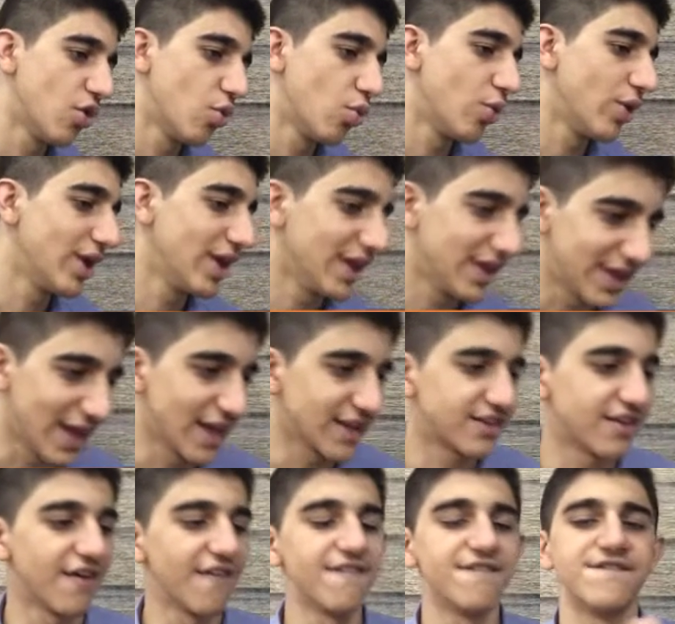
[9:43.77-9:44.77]
We
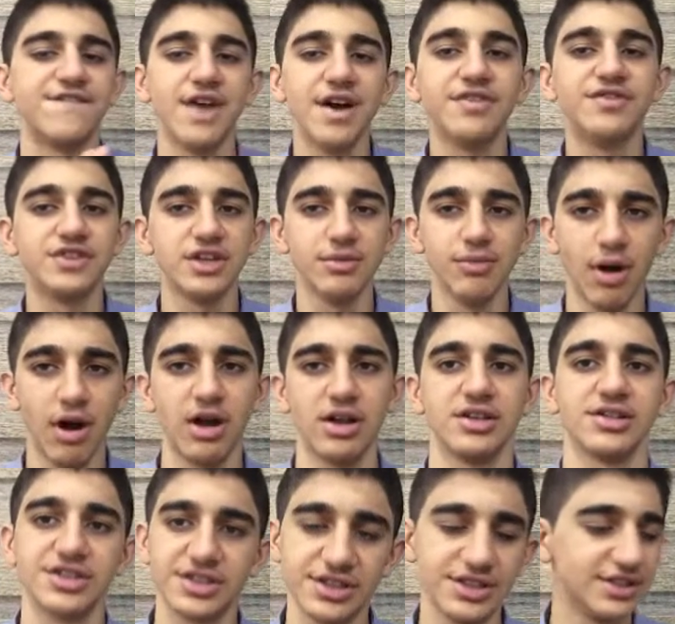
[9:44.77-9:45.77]
get 50
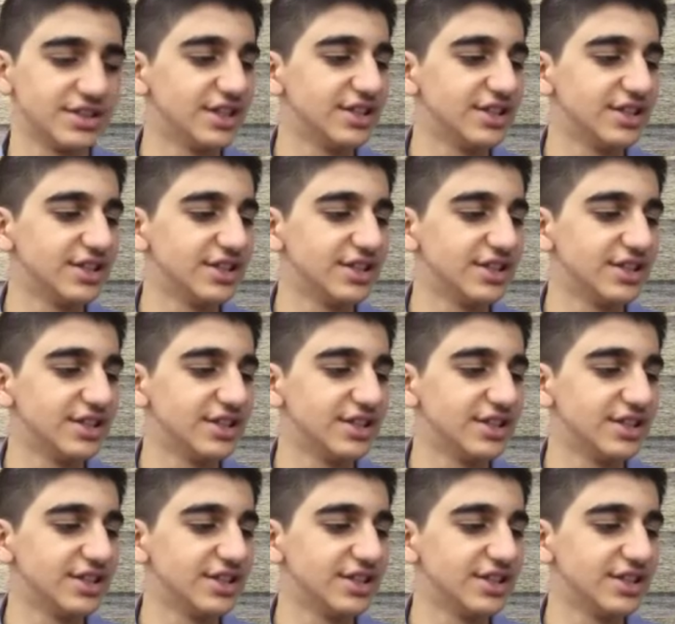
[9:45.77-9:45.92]
miles.